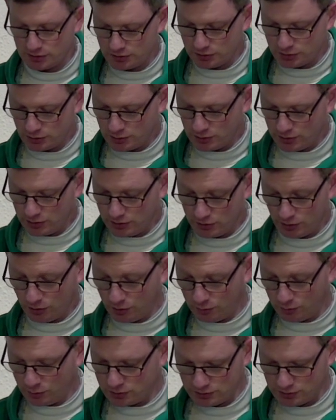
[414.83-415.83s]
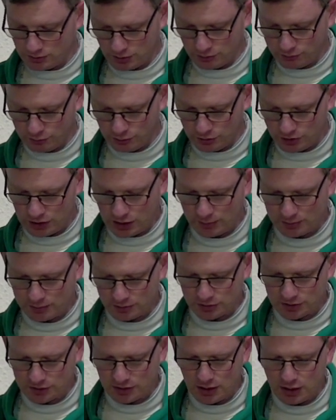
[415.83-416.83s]
so we heard almost a full chapter
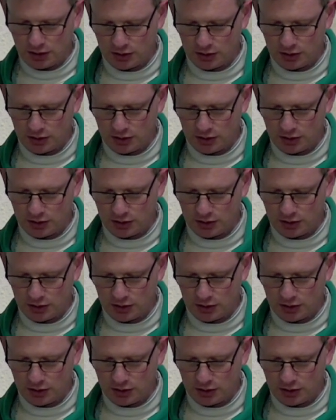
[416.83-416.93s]
today.